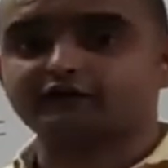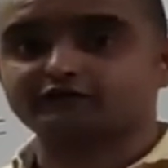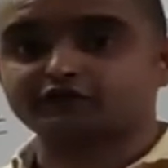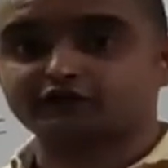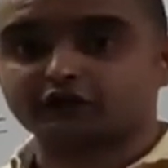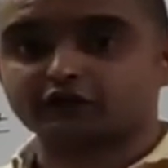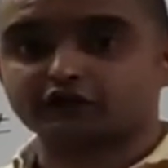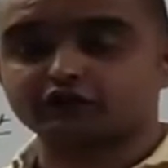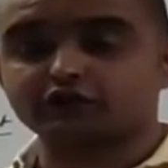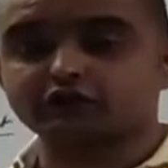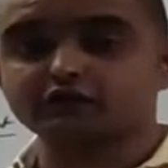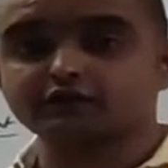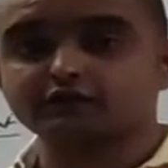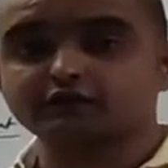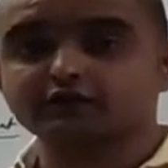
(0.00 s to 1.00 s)
of
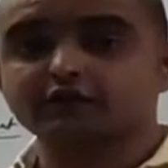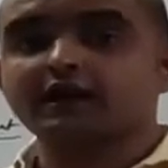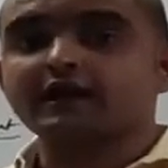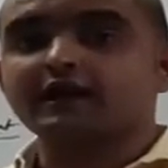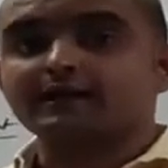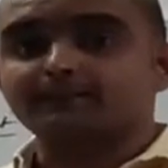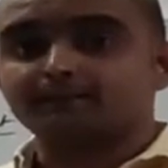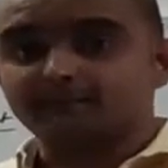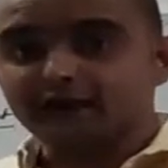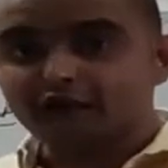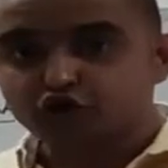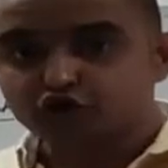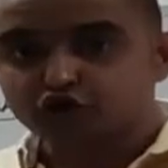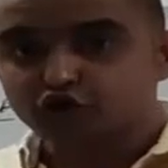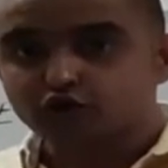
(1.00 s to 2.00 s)
structures and
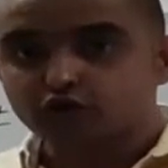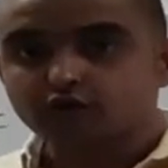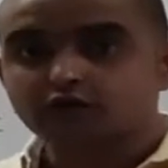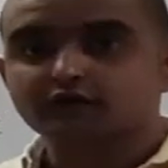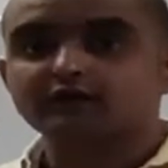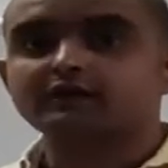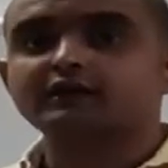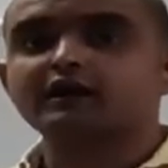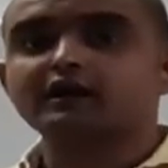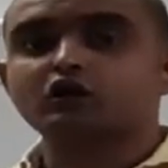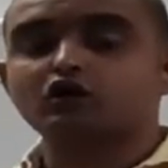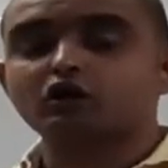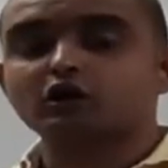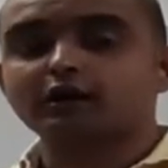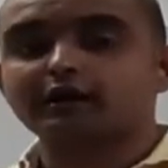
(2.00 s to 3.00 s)
make sure they are
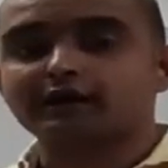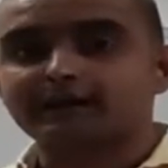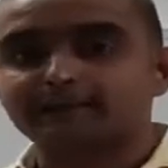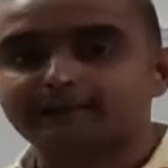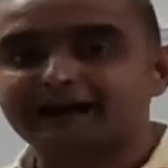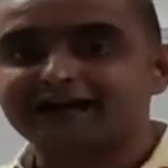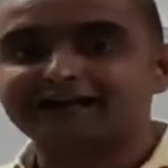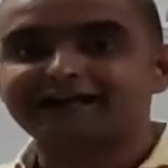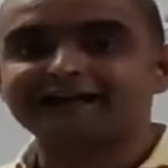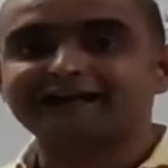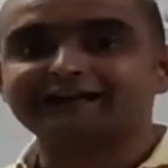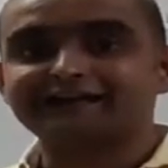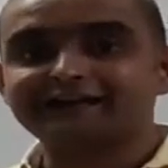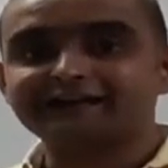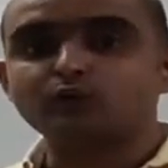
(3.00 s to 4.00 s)
all
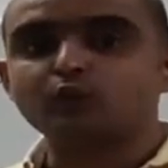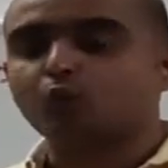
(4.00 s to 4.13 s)
grammatically